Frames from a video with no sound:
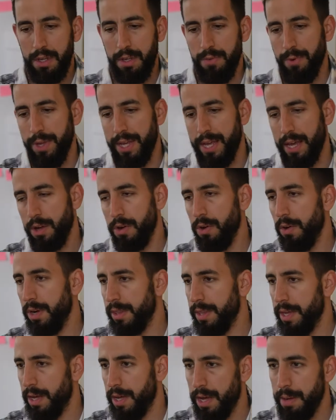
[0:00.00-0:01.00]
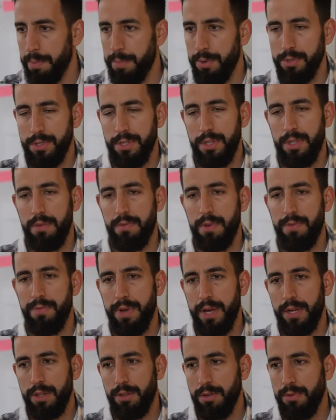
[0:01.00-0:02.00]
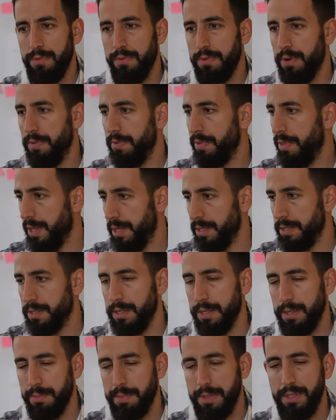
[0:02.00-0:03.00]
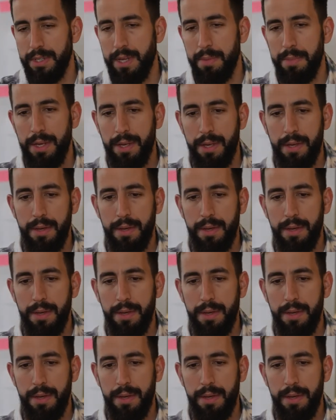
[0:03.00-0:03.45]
if we can call it a positive effect of this pandemic.